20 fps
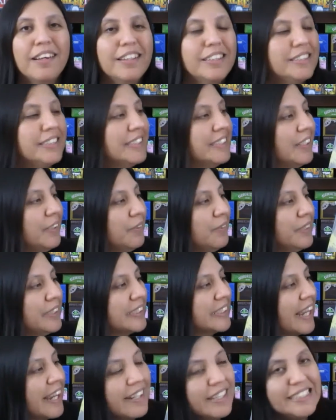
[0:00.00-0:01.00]
So
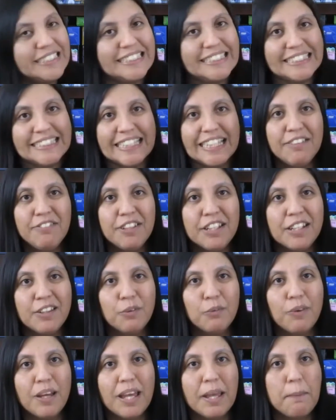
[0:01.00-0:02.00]
it's kind of deceiving in
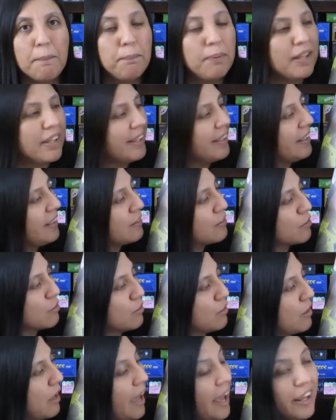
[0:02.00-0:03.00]
a way, but
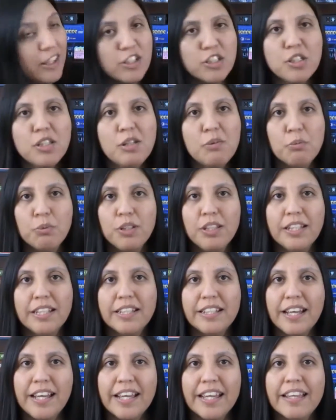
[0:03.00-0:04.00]
it's actually really
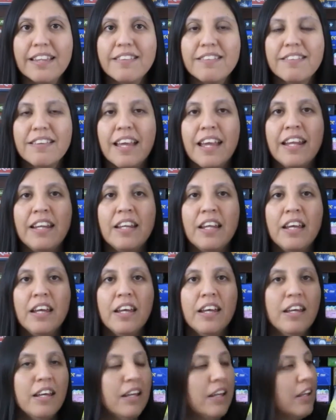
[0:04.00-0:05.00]
nice. And
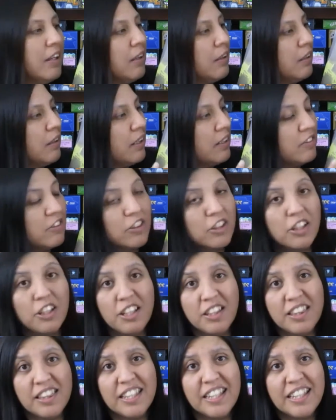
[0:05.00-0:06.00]
It's a
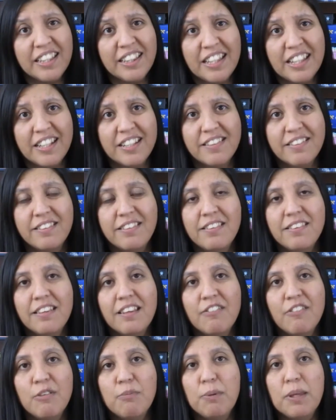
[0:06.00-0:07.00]
good thing that it's
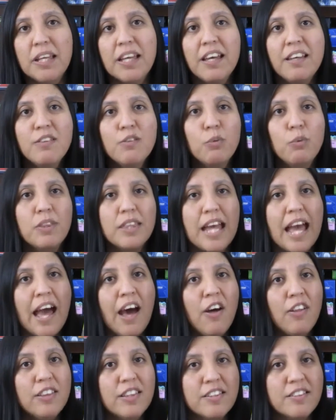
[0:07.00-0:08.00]
deceiving because
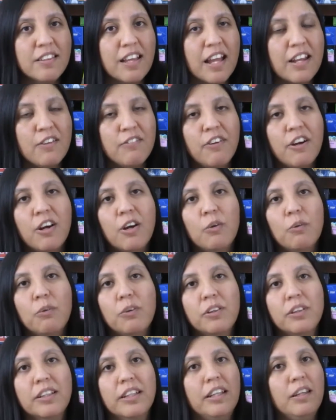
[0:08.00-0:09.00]
without this kind of
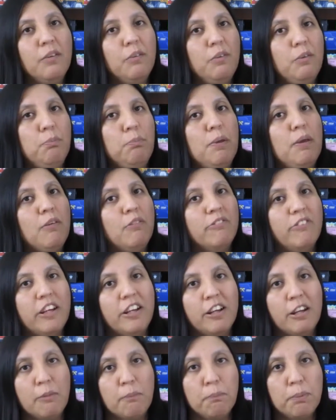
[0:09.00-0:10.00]
artwork, it would be
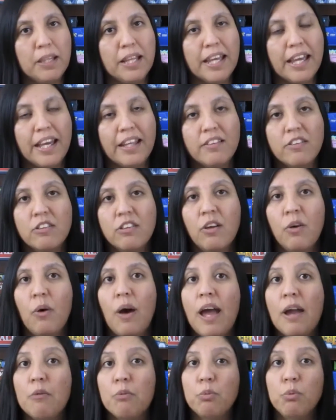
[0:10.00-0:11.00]
very bland. So
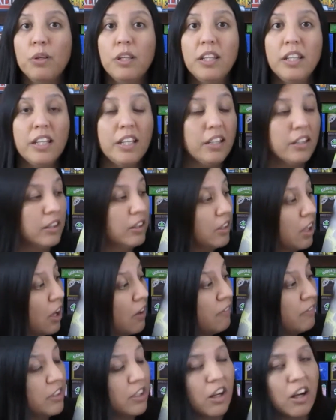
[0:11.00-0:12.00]
I really
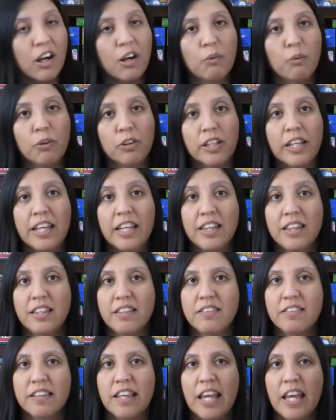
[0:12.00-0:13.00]
love the artwork in
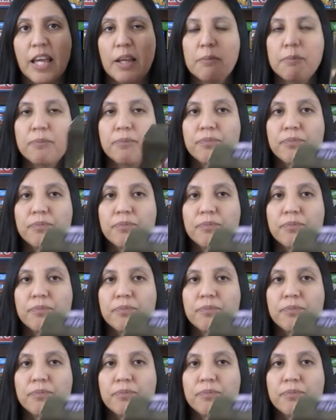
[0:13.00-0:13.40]
this game.